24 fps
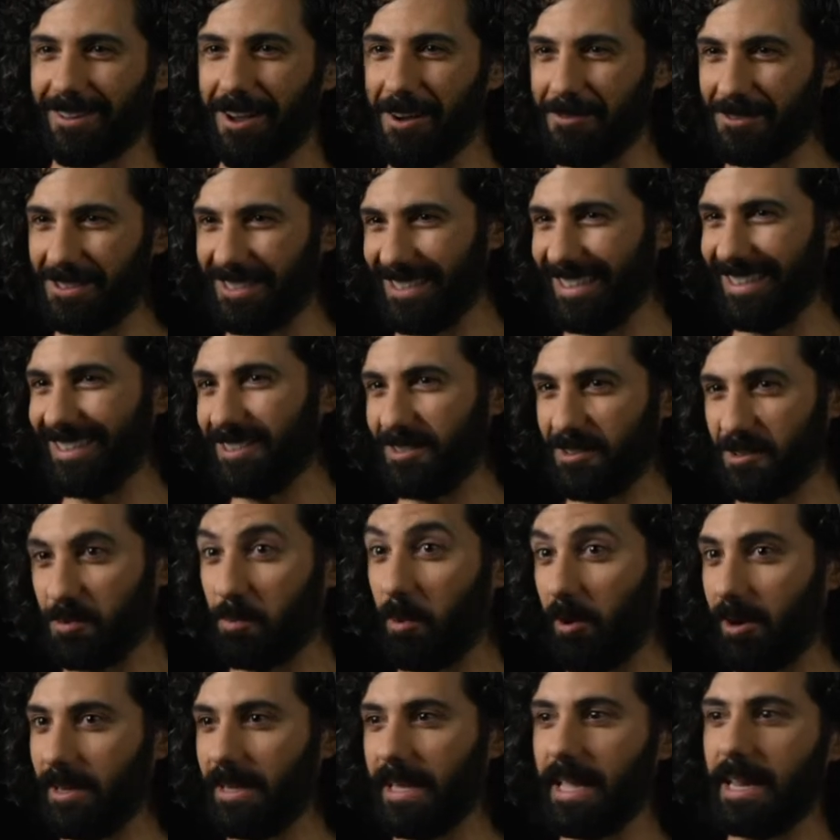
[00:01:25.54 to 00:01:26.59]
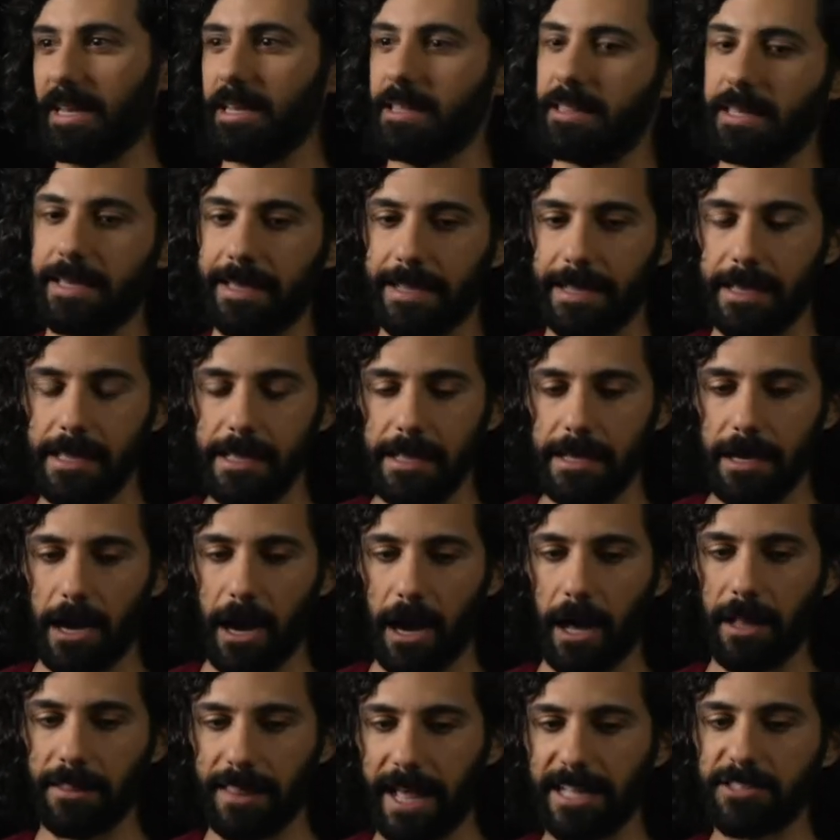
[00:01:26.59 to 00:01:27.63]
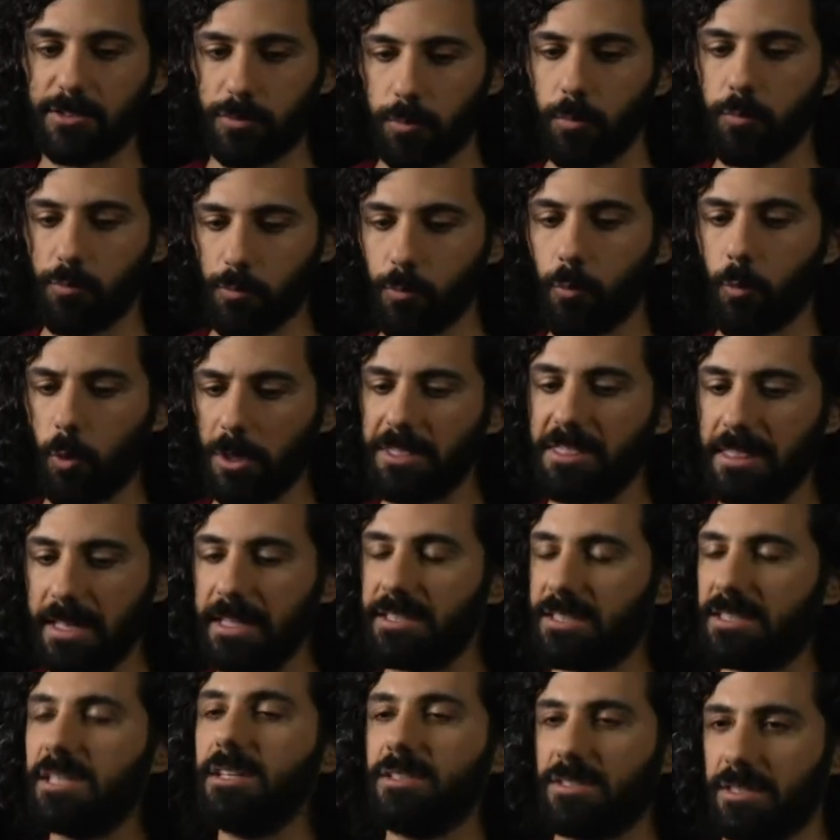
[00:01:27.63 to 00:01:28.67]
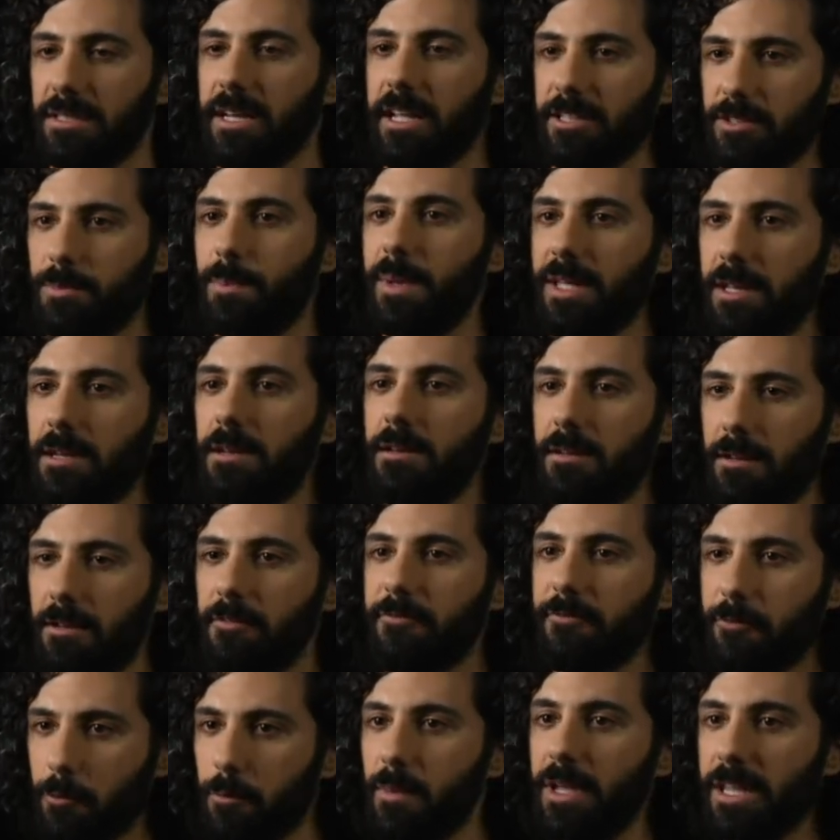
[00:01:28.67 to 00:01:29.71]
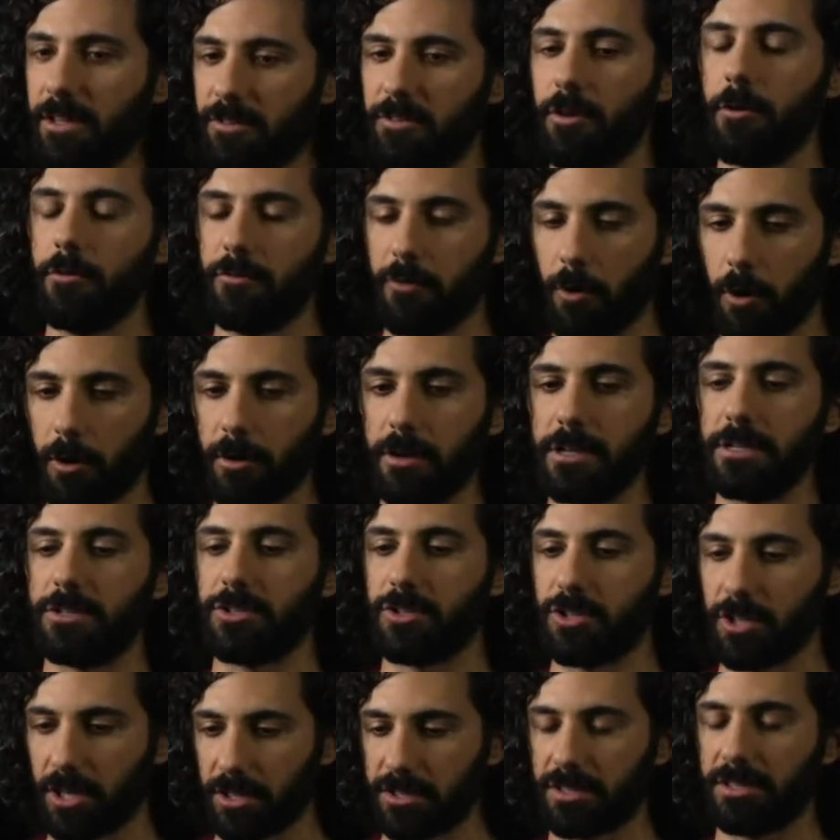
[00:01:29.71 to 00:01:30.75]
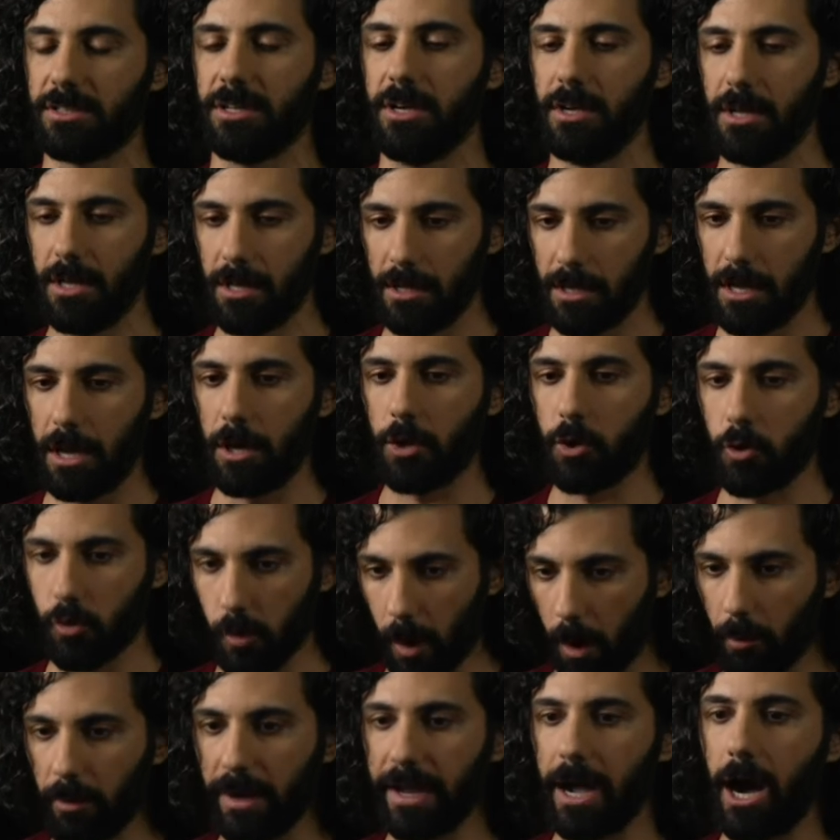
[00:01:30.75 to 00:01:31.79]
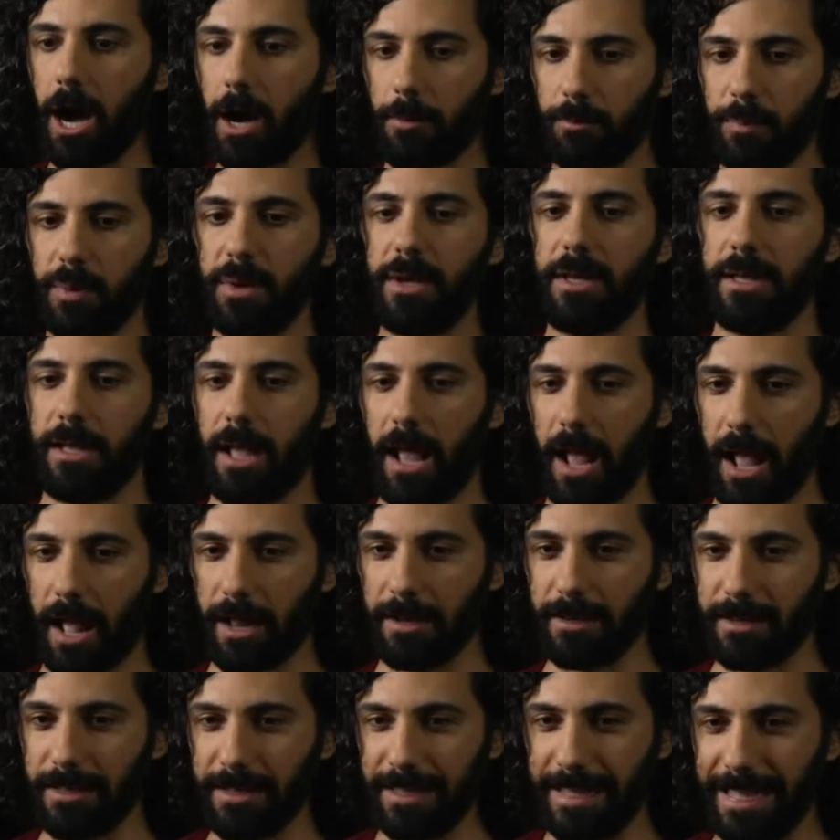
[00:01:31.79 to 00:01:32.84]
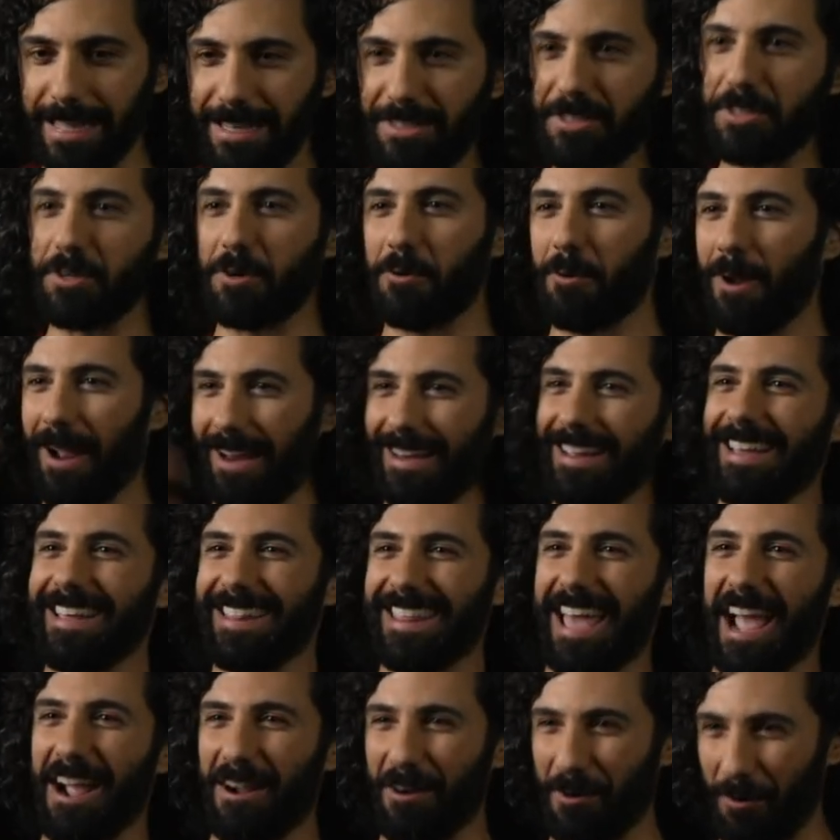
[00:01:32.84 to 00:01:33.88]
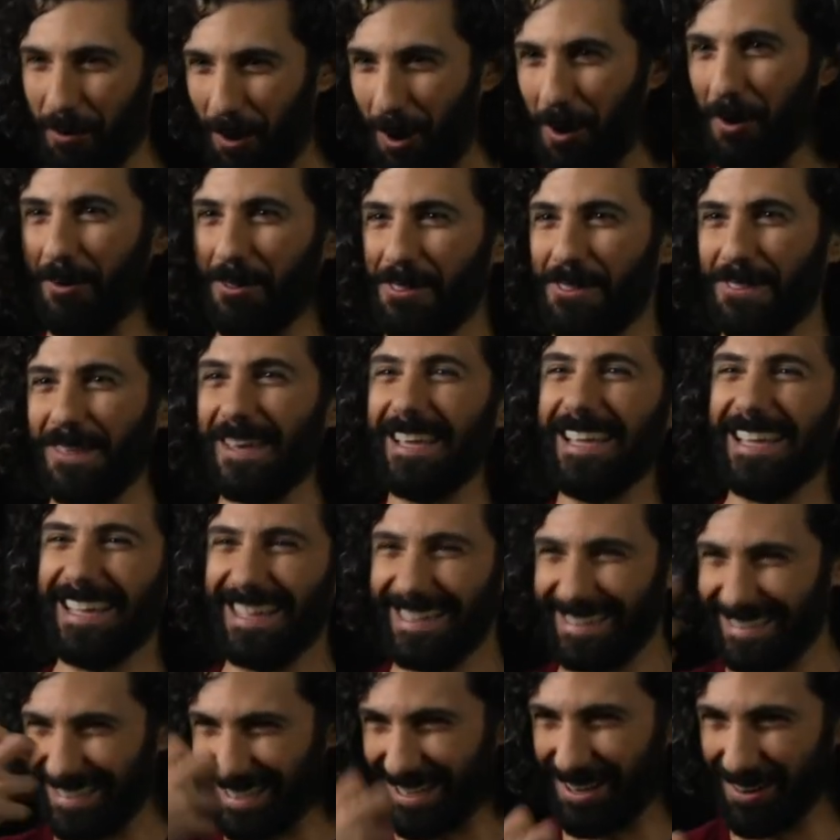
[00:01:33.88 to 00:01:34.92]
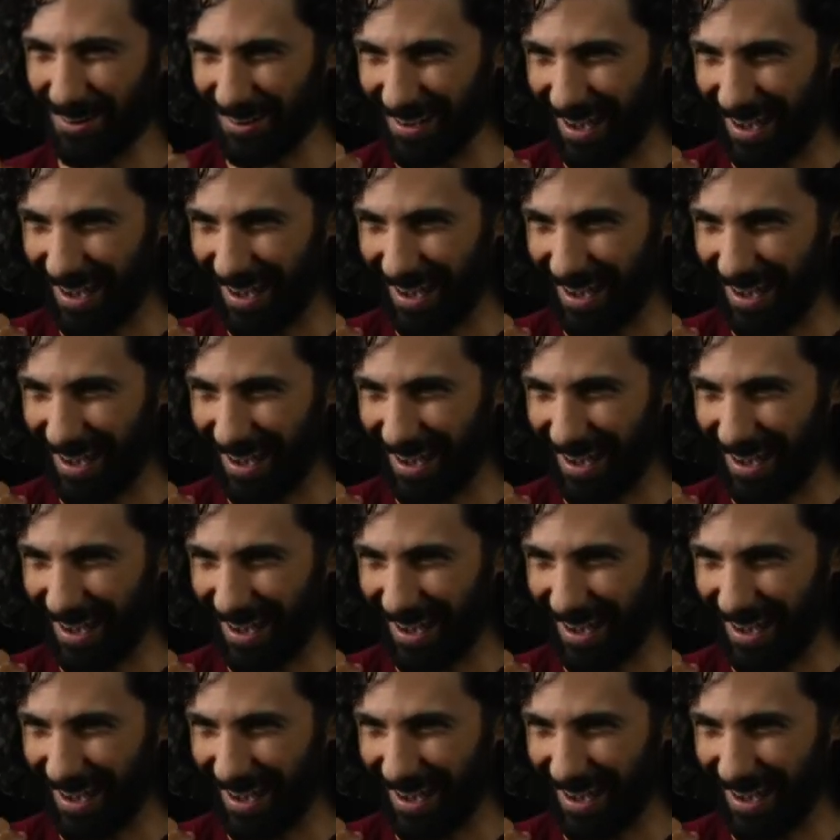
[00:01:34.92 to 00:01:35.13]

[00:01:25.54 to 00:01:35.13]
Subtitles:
obviously spoiling anything, that's what this season has been for me so far, is just growing up and integrating that growth into your